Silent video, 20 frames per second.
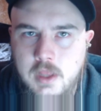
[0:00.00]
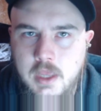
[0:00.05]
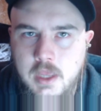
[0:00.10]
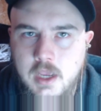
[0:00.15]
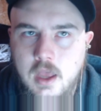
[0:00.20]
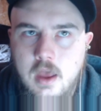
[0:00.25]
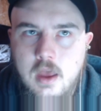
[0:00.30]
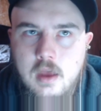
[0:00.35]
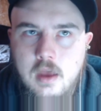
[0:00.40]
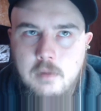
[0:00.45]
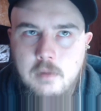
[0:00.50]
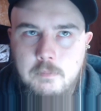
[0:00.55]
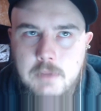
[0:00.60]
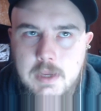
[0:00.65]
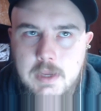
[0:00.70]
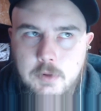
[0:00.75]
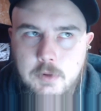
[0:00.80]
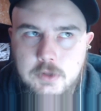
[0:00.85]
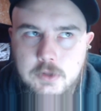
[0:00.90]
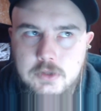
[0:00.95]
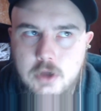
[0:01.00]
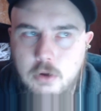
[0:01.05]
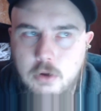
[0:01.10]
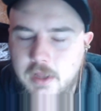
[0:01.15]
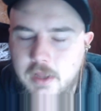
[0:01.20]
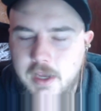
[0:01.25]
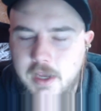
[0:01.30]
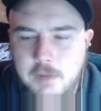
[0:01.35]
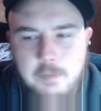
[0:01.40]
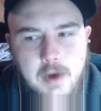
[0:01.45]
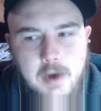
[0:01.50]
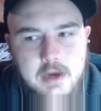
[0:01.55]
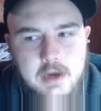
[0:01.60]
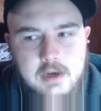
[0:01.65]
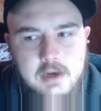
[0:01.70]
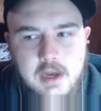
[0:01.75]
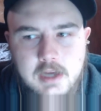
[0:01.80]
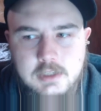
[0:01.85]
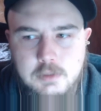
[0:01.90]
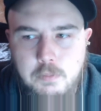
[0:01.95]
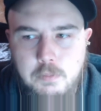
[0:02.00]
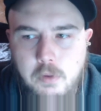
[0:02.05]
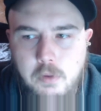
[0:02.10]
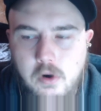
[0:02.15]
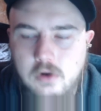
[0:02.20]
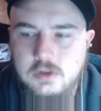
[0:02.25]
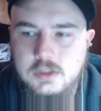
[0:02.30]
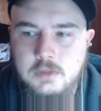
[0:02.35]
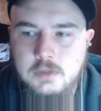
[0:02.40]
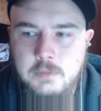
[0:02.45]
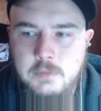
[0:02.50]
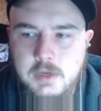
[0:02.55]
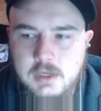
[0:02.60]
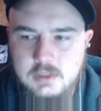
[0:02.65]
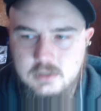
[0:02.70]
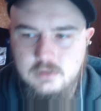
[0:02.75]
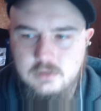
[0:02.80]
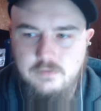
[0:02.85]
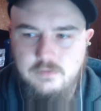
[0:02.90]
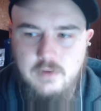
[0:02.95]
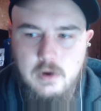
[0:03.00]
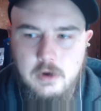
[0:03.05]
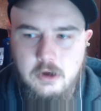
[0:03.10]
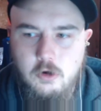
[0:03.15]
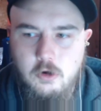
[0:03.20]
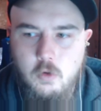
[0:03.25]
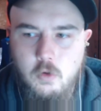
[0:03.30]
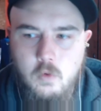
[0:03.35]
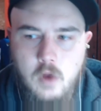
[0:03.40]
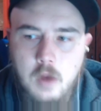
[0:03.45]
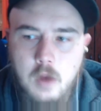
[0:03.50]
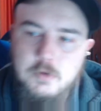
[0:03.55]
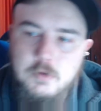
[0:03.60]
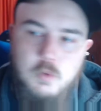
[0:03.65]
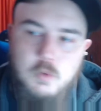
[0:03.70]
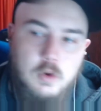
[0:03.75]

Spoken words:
Like, people don't like Biden as a person because he's very corrupt,